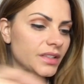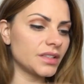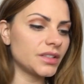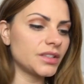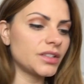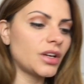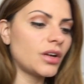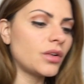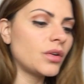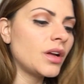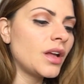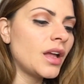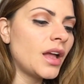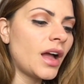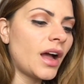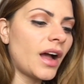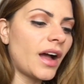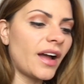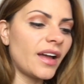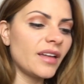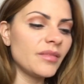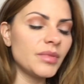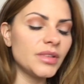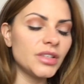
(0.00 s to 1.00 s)
So
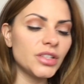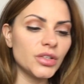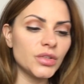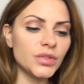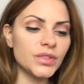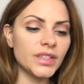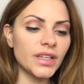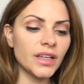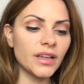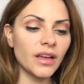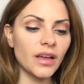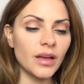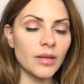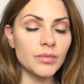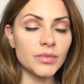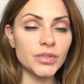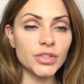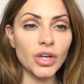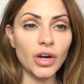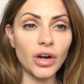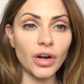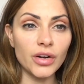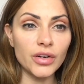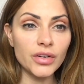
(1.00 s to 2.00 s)
I've been using
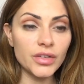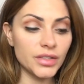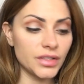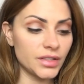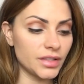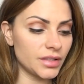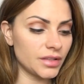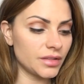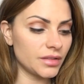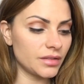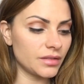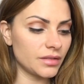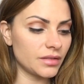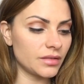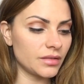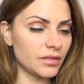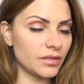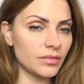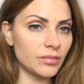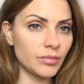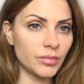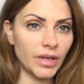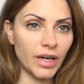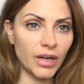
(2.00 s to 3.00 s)
Tarte
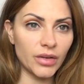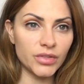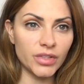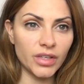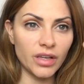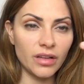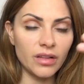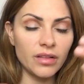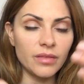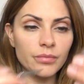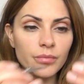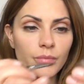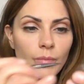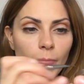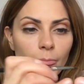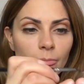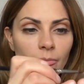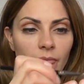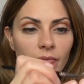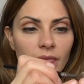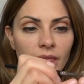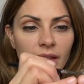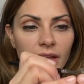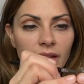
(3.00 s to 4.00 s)
brow gel
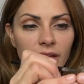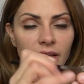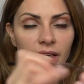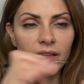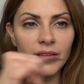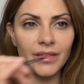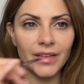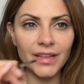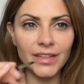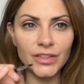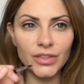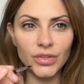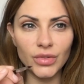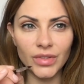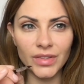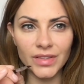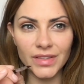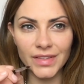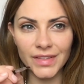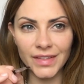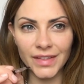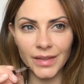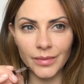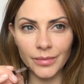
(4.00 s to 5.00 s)
lately, as you
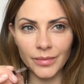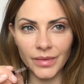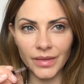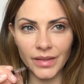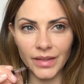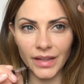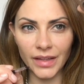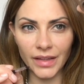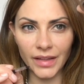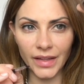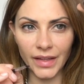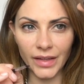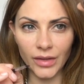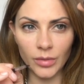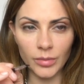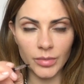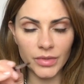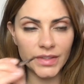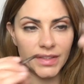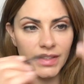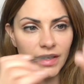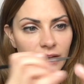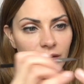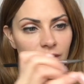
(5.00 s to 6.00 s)
can see. I'm like
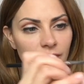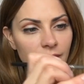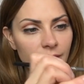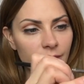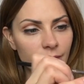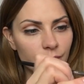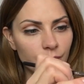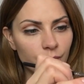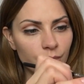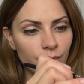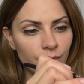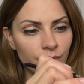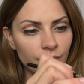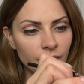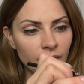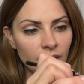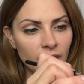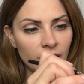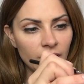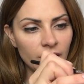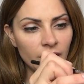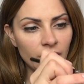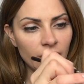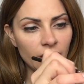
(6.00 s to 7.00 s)
almost out of it.
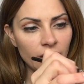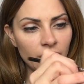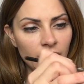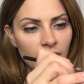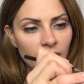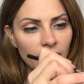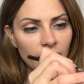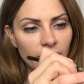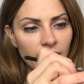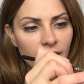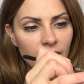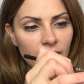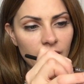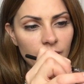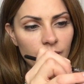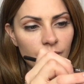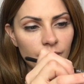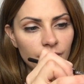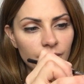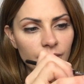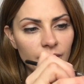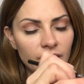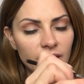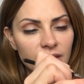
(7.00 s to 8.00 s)

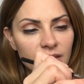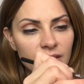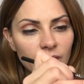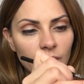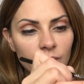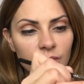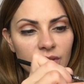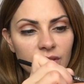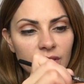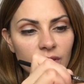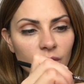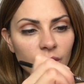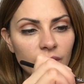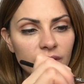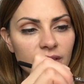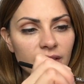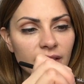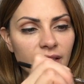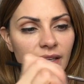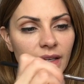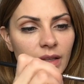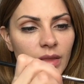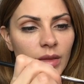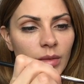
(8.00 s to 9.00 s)
And so I'm just going to
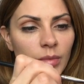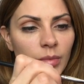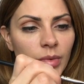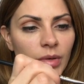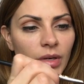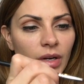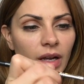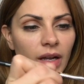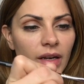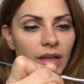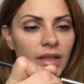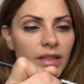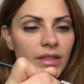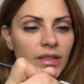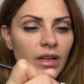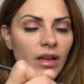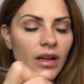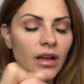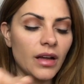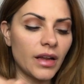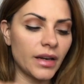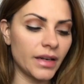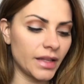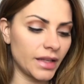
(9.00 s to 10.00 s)
get the product
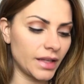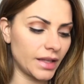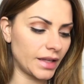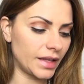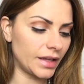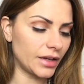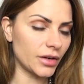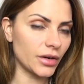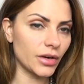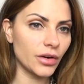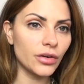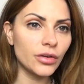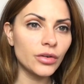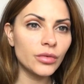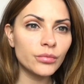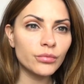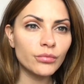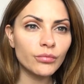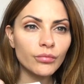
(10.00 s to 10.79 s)
on here.